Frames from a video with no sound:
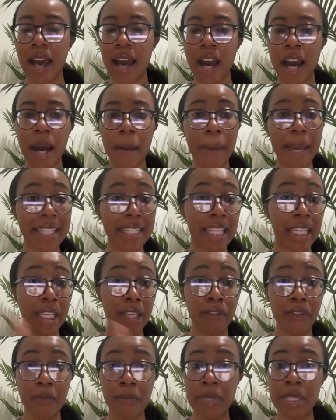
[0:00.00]
I take you
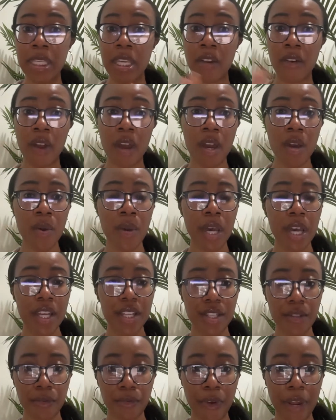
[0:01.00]
from zero
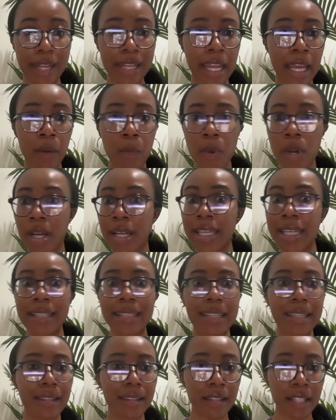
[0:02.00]
to friend network
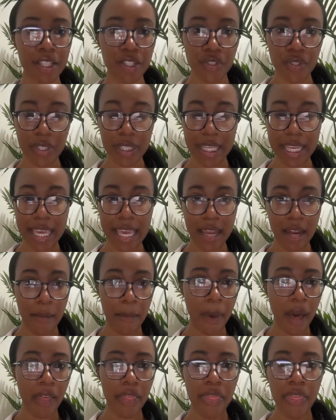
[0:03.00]
literally in a
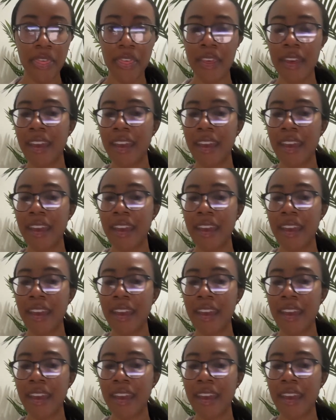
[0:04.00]
month